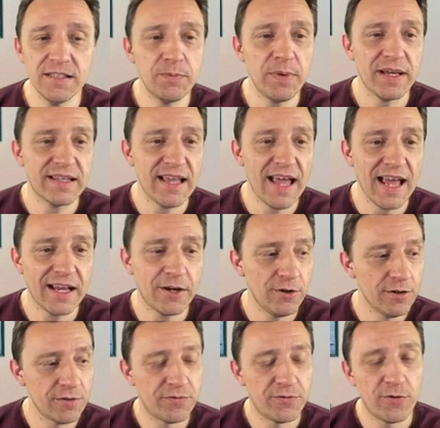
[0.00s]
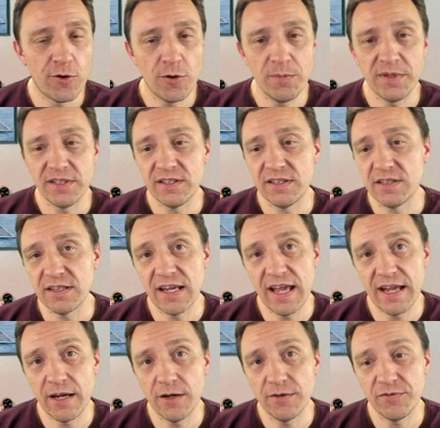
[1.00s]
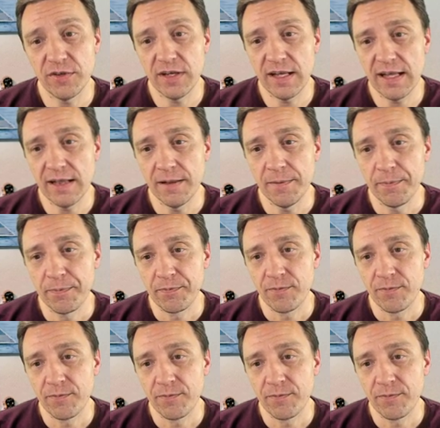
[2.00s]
a spectacular format, the King of the Hill.